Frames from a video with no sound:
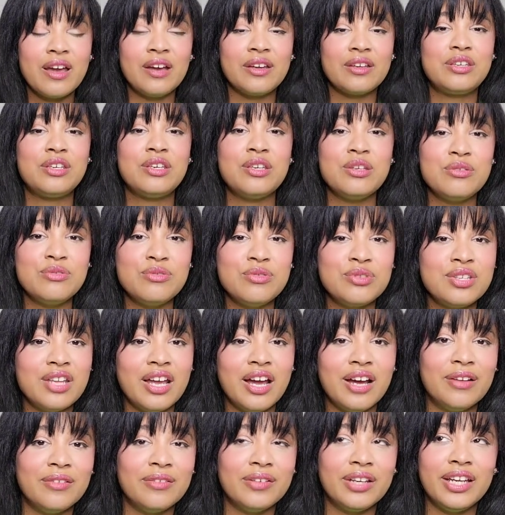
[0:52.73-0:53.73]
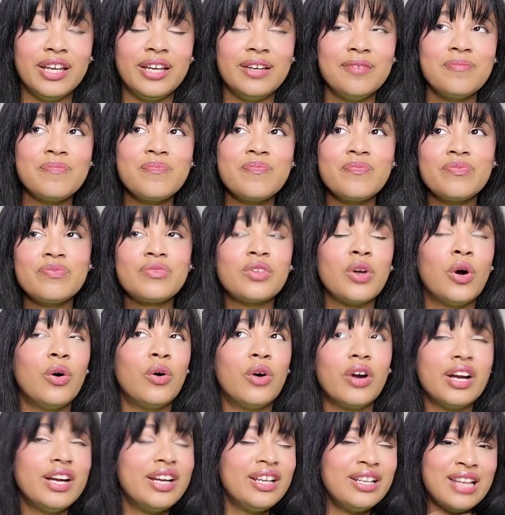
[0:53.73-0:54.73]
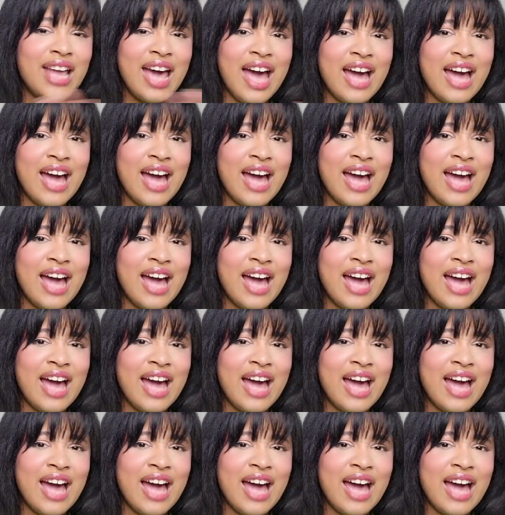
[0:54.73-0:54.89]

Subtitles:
accused of it, or it